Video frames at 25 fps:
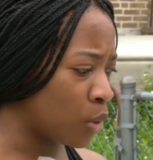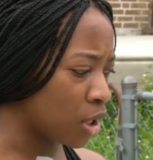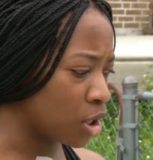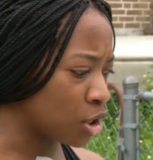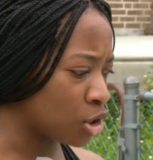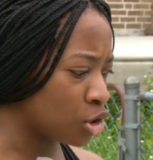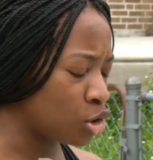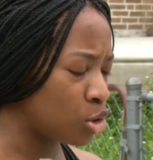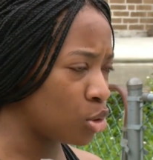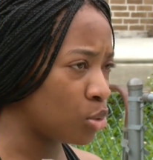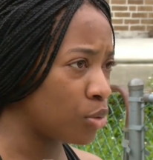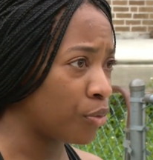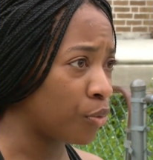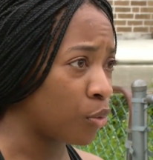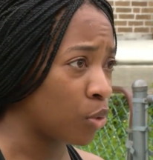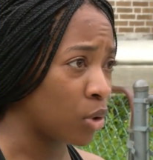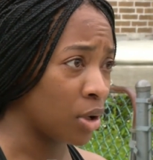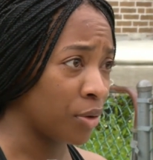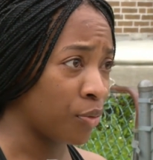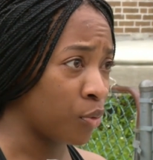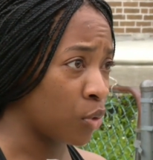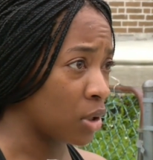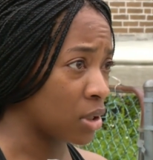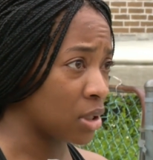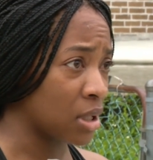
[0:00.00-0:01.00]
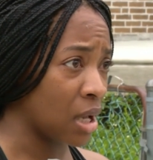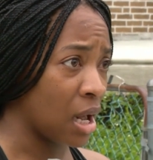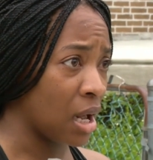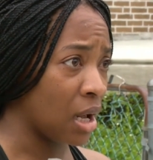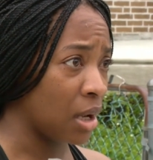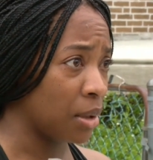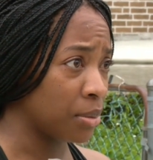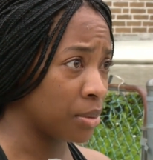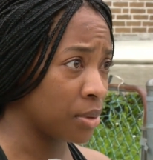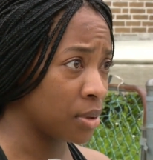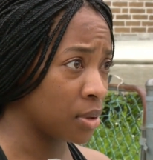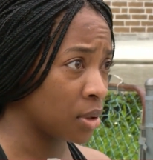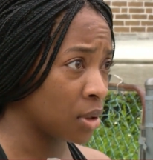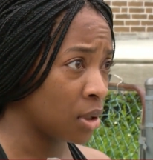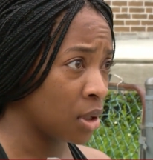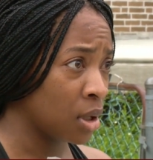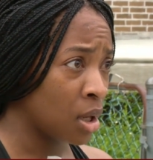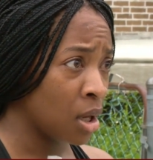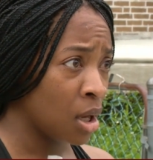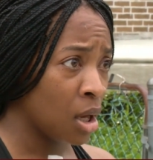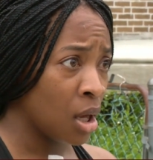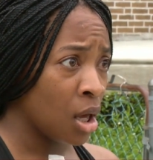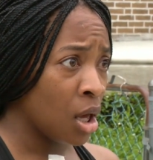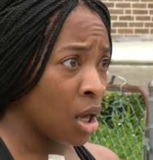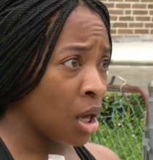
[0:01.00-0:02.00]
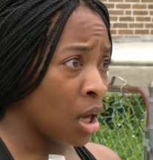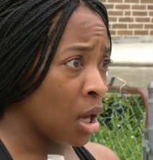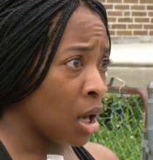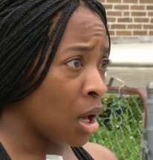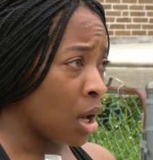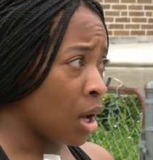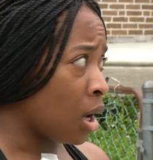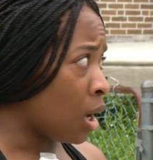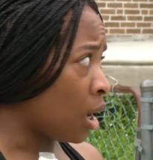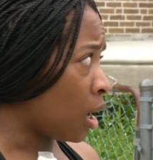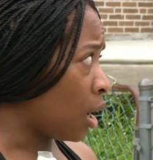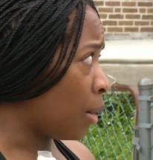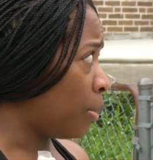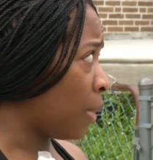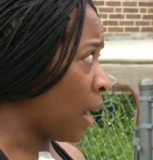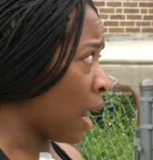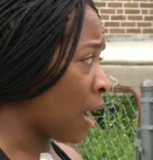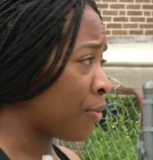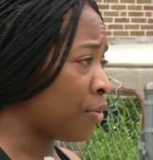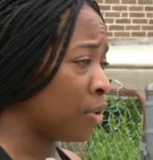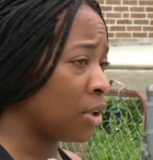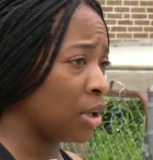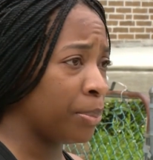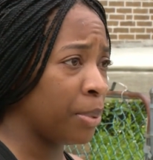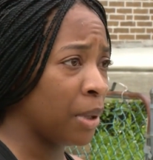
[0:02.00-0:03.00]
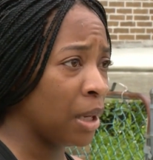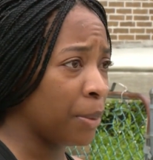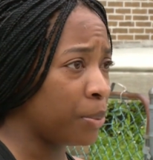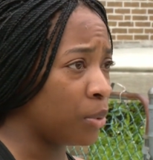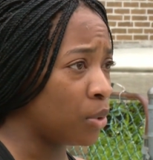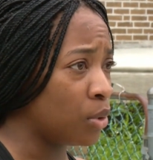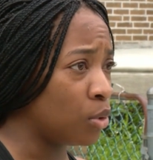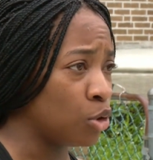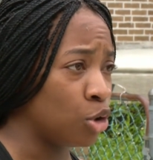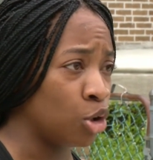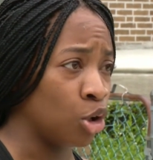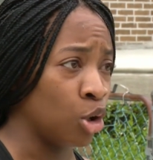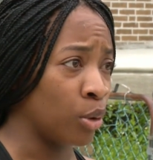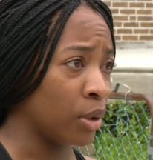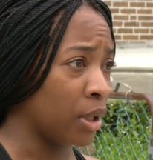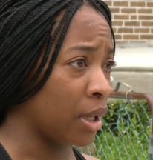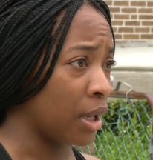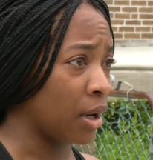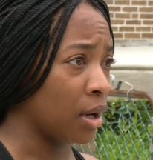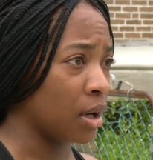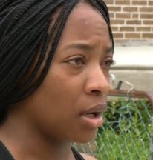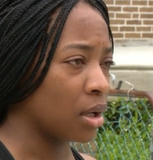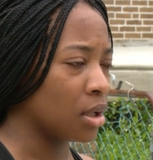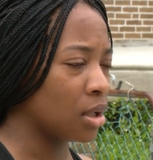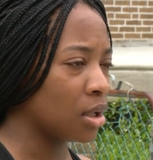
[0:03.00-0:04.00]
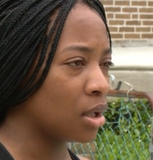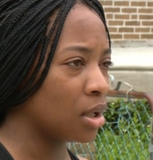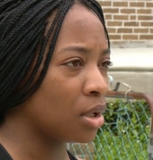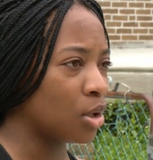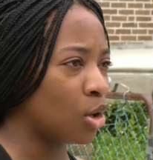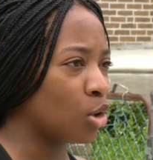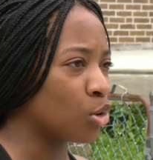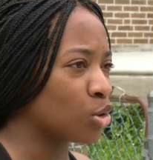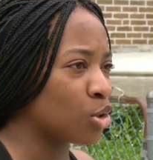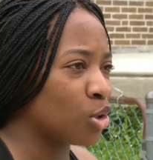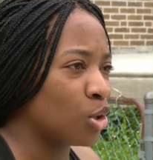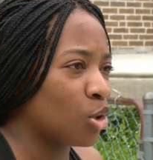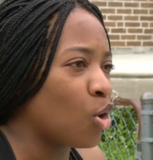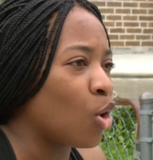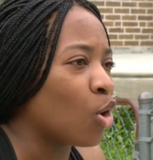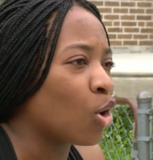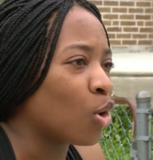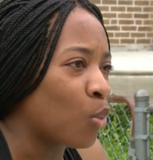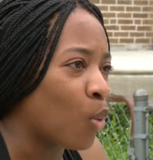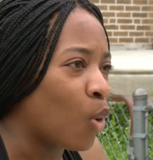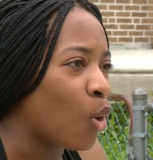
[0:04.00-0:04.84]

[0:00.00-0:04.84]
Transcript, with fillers: want to shoot 44 times, a block full of people, you don't care? Go to, go to